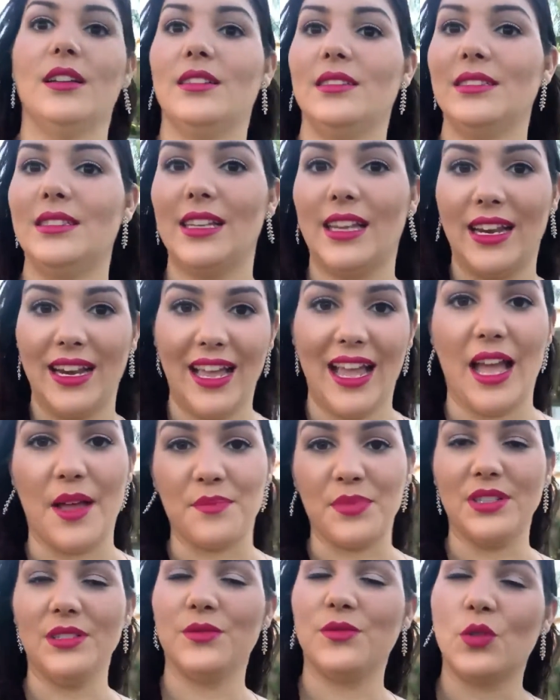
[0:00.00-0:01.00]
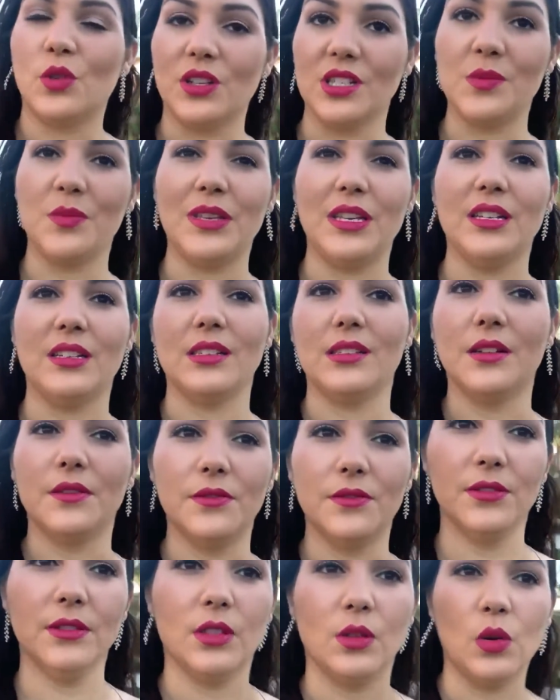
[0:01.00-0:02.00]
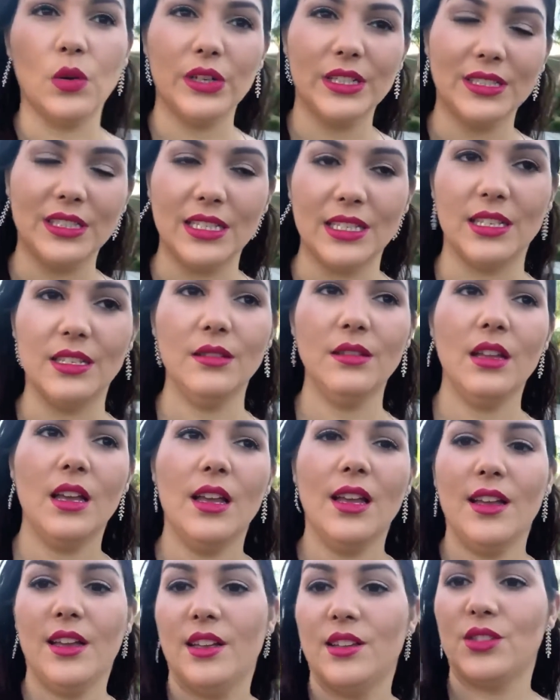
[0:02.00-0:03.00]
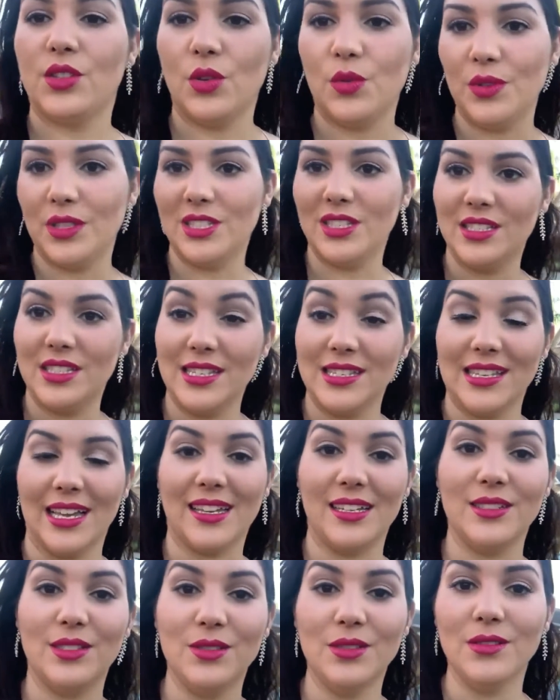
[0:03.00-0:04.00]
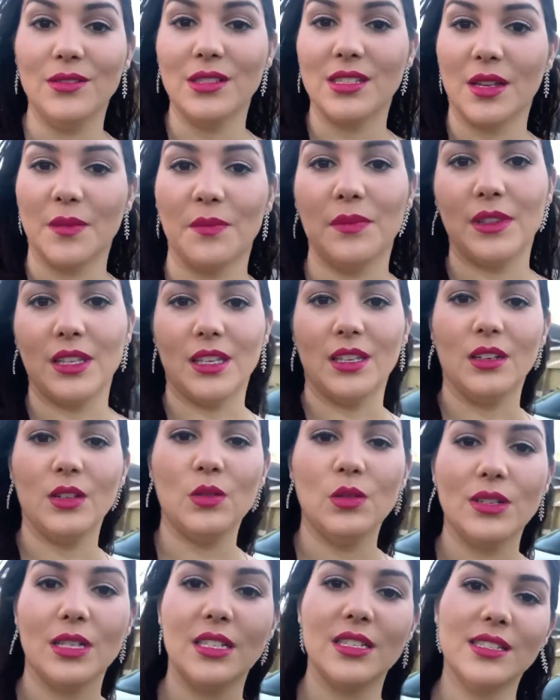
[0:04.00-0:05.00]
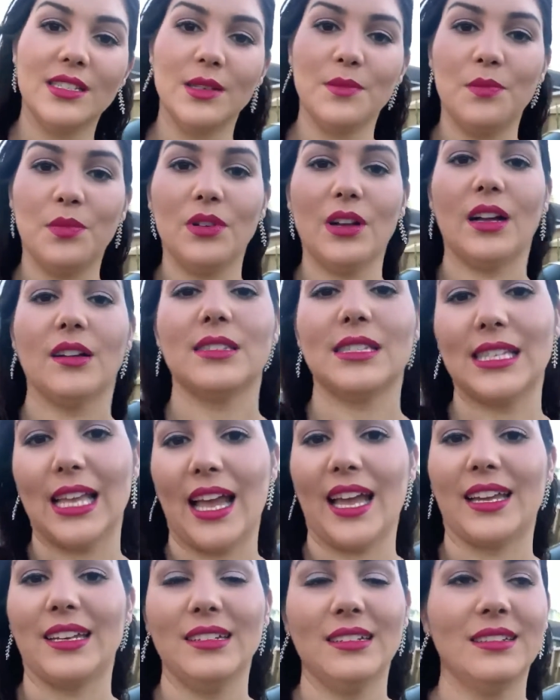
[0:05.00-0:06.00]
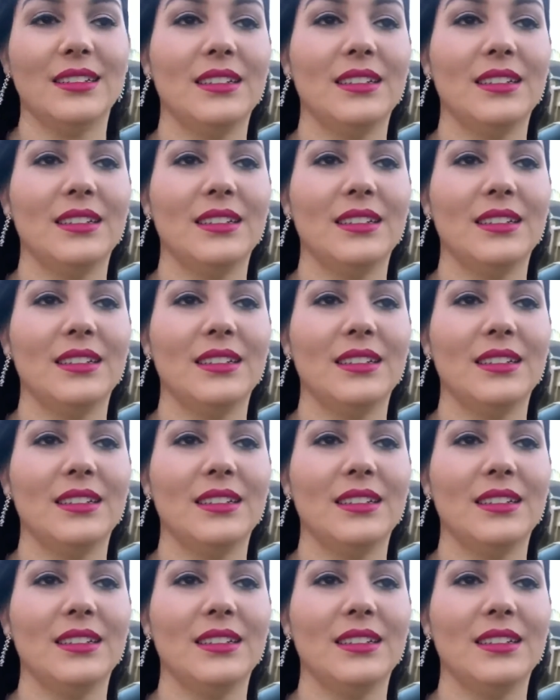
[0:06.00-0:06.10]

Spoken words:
Didn't happen, of course, because of the quarantine. So we just decided to do something quick and simple outside,